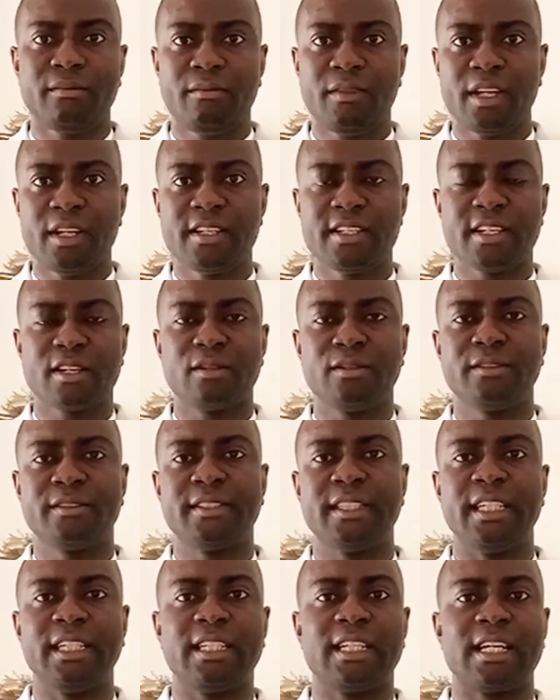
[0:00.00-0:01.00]
The second
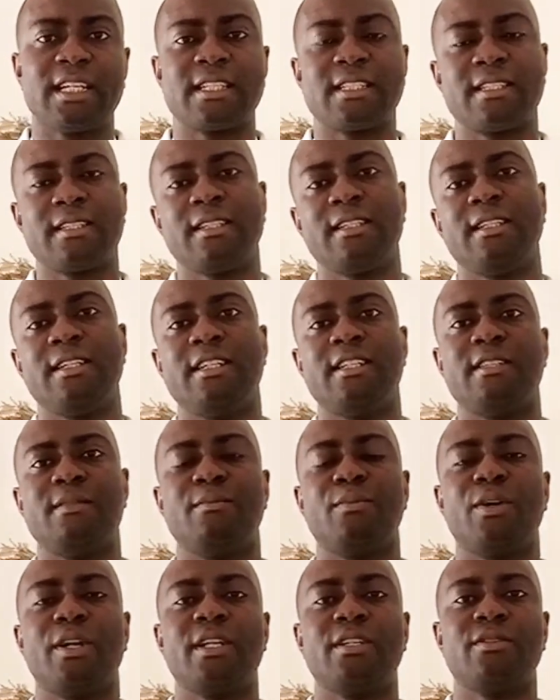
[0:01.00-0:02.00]
thing that it's
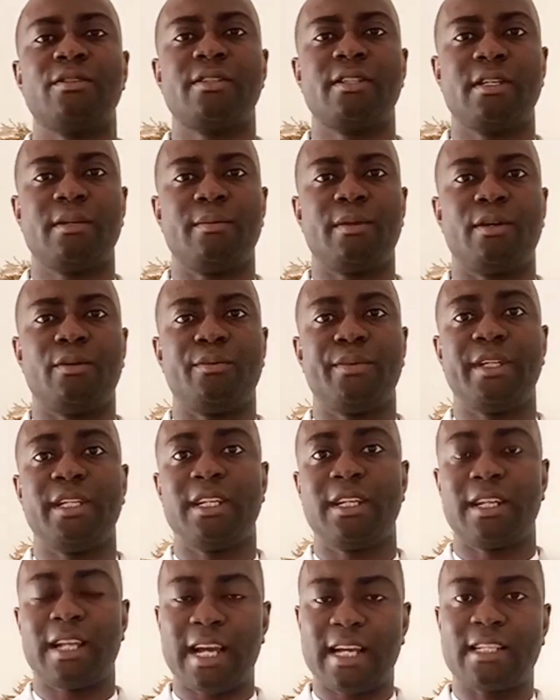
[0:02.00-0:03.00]
important to say about being the
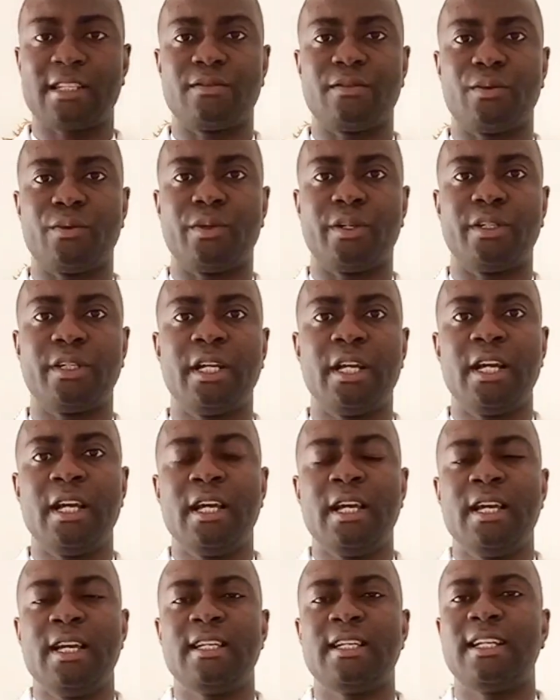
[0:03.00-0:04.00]
light of the world
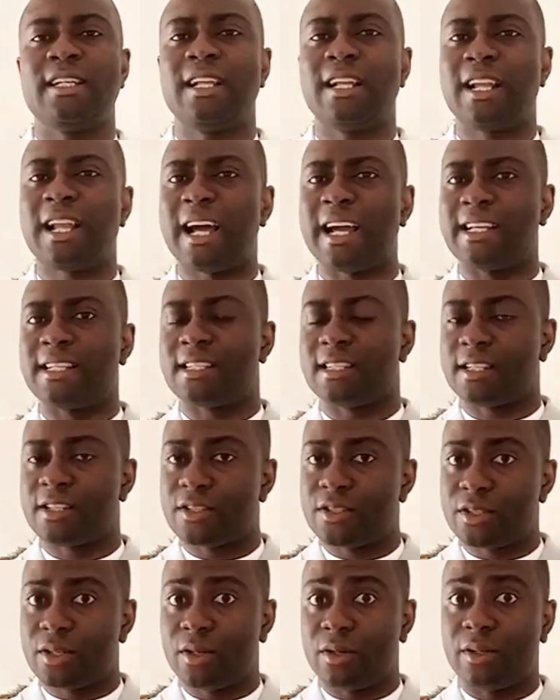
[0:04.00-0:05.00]
is that the light, the
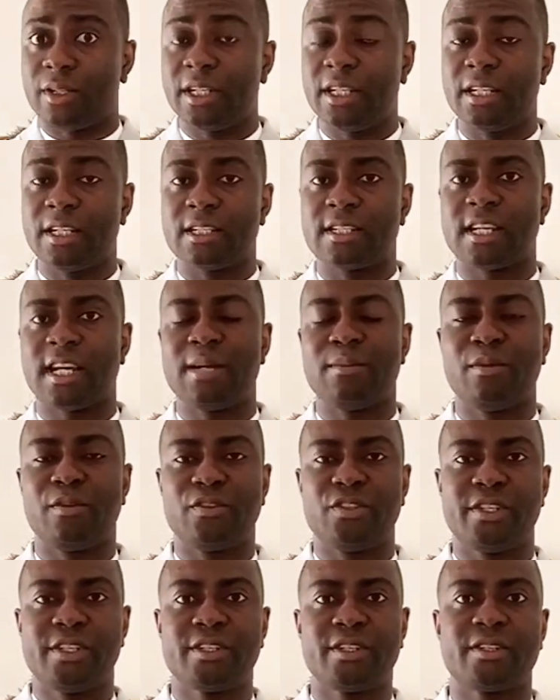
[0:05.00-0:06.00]
sun, in the time of
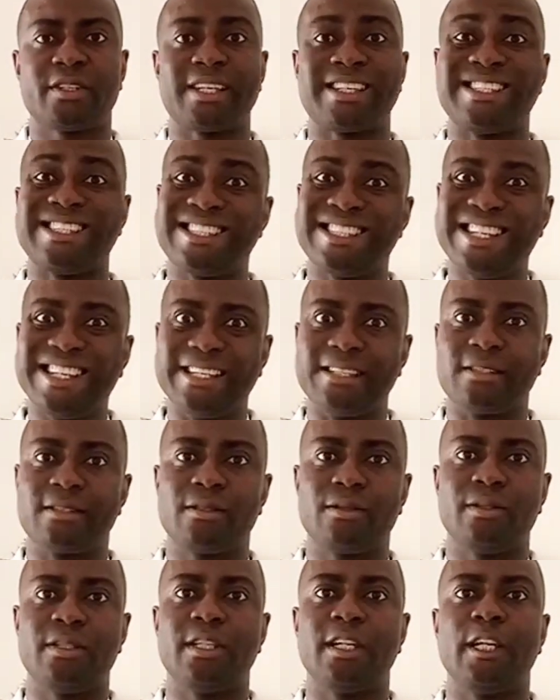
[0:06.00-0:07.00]
Jesus as it is
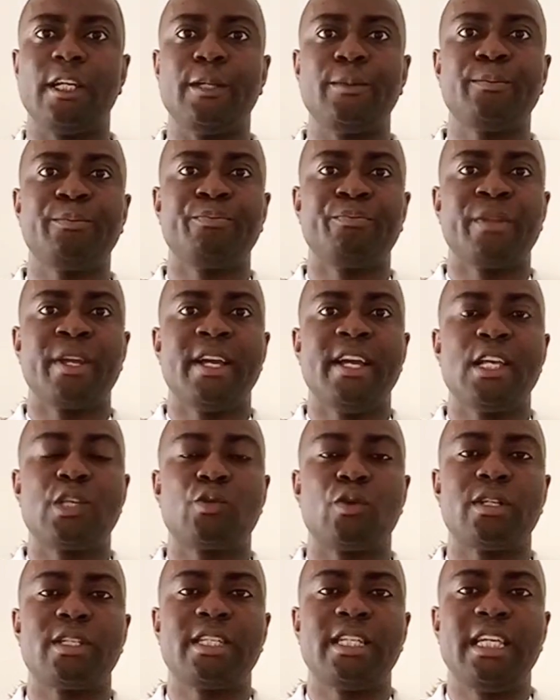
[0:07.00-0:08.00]
today, is
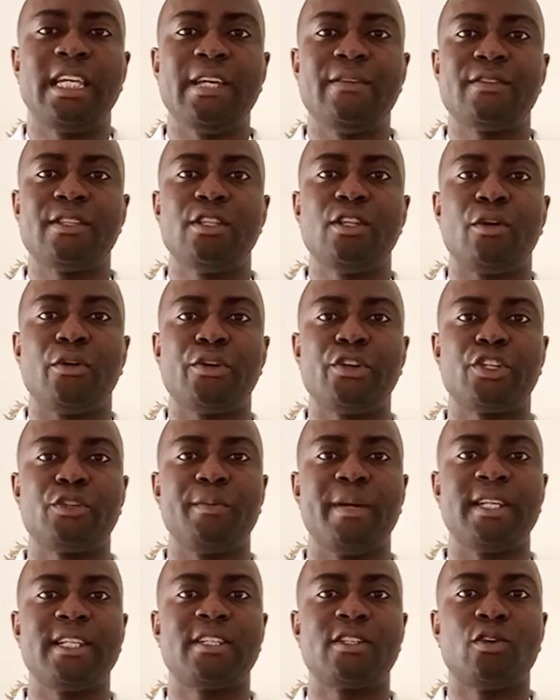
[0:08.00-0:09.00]
what gives
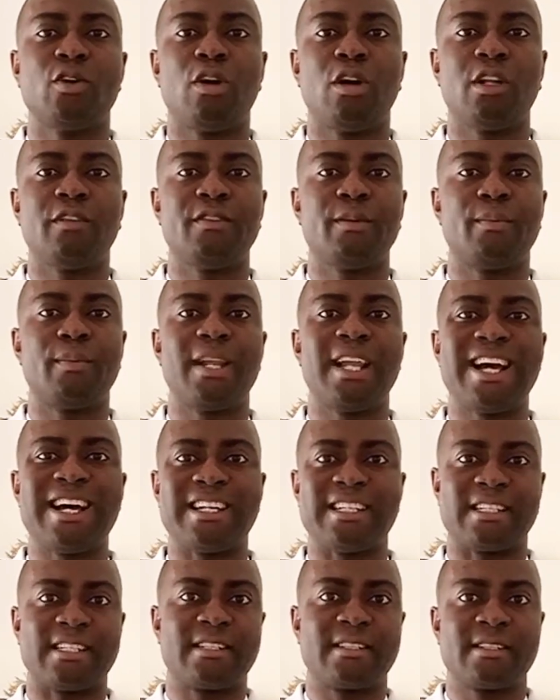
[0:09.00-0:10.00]
nourishment to all of the
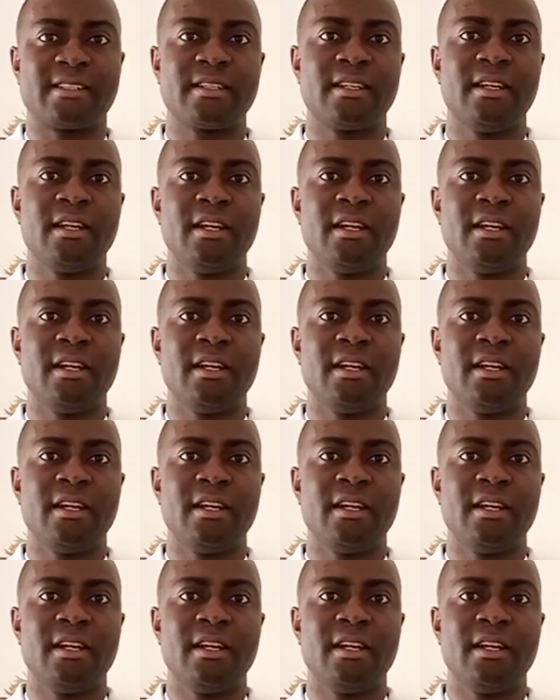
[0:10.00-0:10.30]
plants.